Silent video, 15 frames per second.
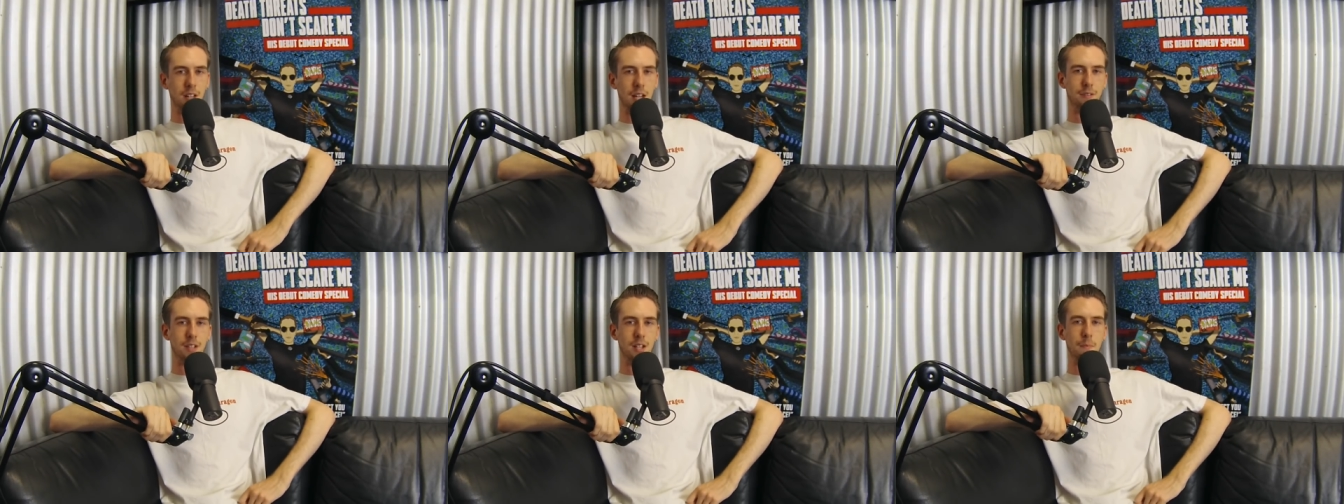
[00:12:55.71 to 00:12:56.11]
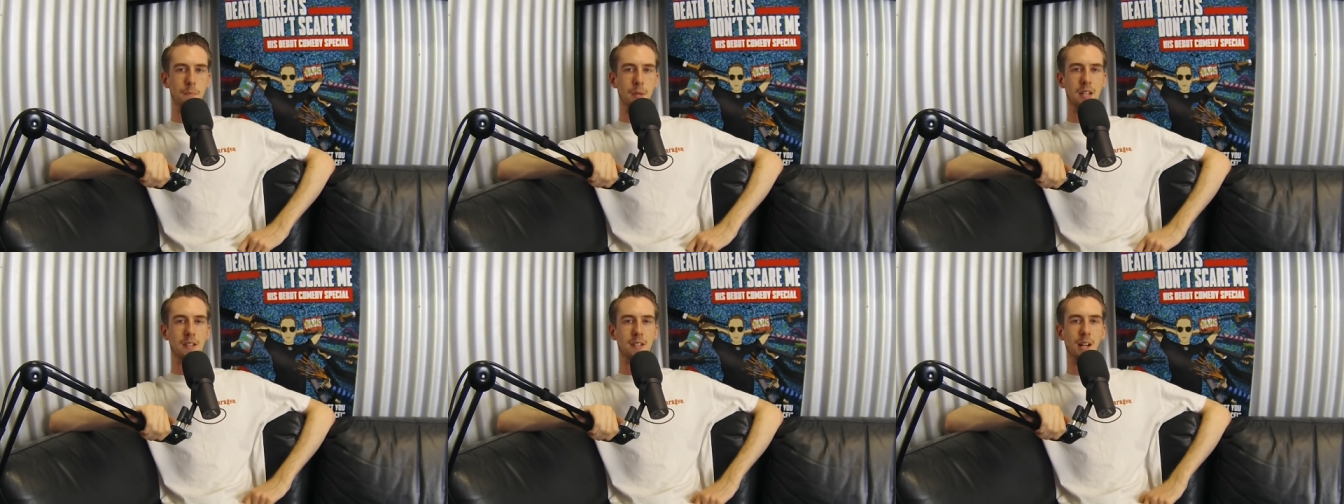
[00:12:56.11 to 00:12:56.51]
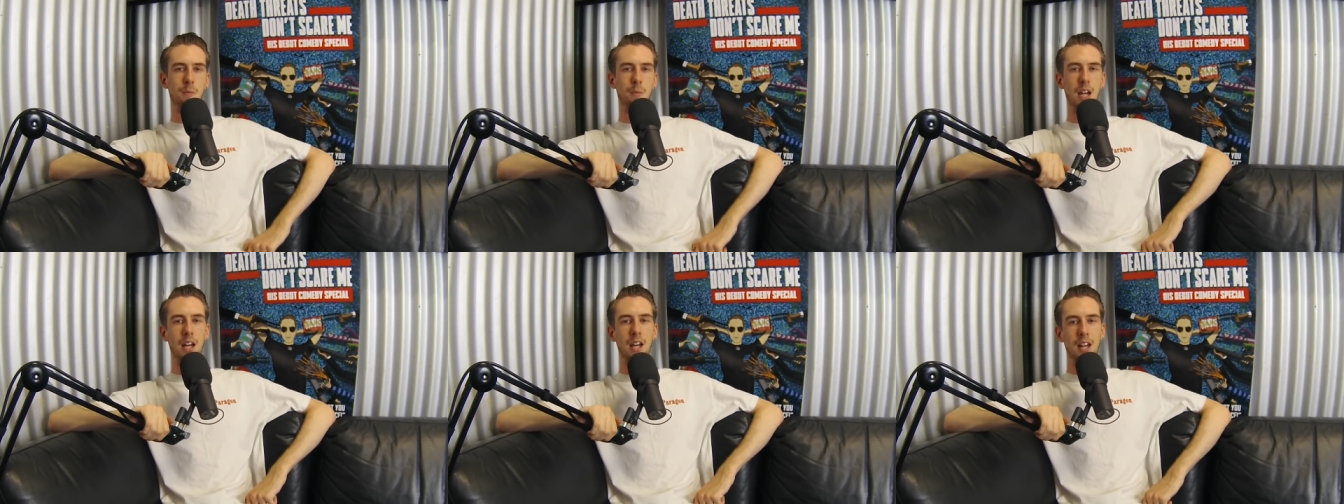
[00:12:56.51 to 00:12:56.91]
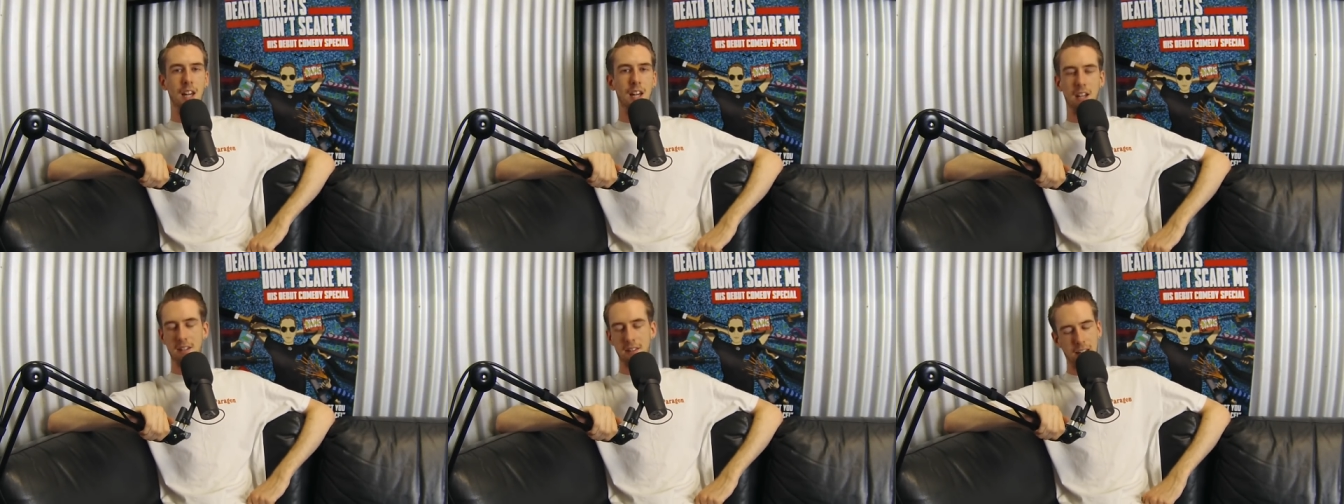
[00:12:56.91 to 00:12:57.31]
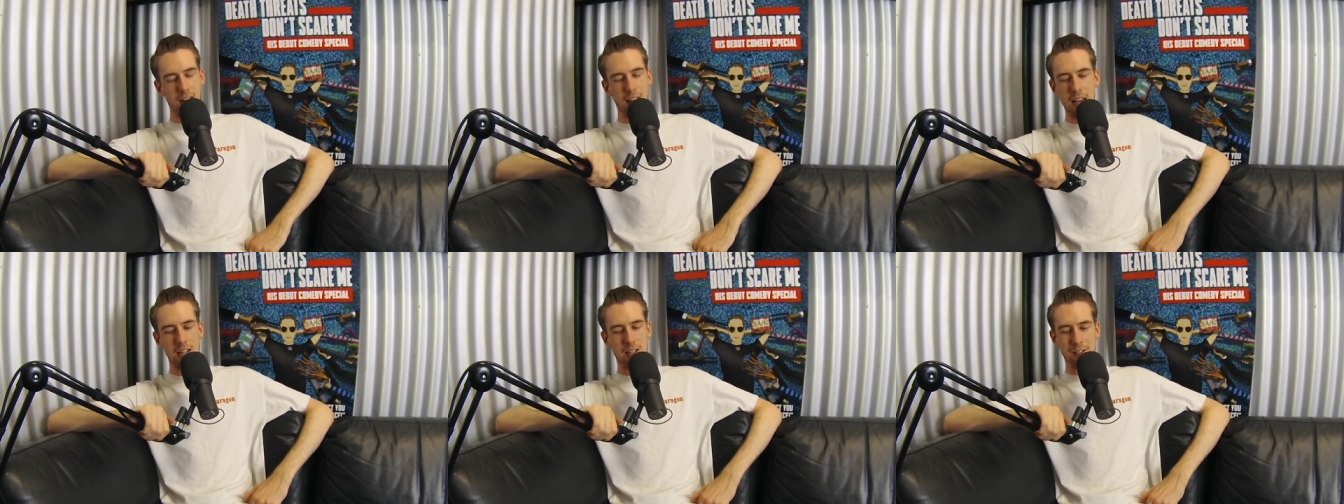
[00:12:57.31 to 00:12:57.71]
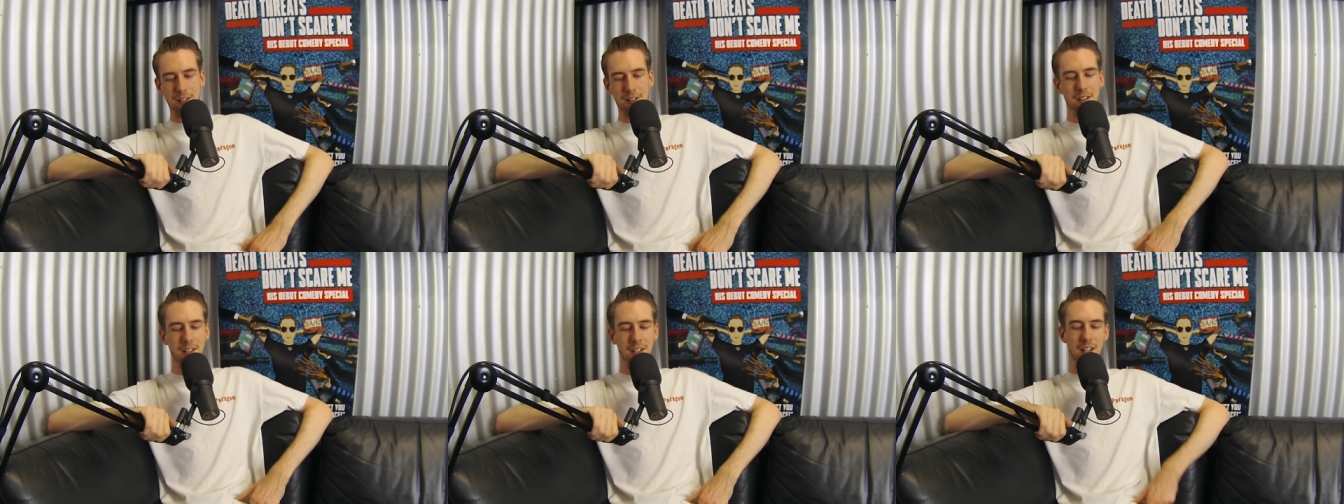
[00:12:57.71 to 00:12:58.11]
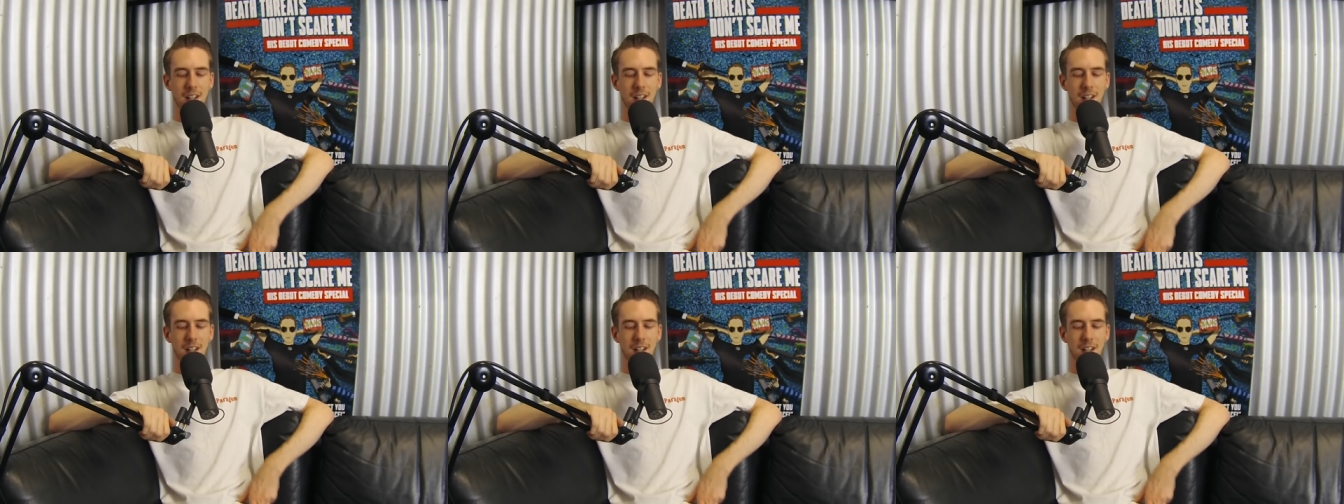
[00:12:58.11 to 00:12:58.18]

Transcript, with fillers: left in a bin somewhere. It's like, hey dude,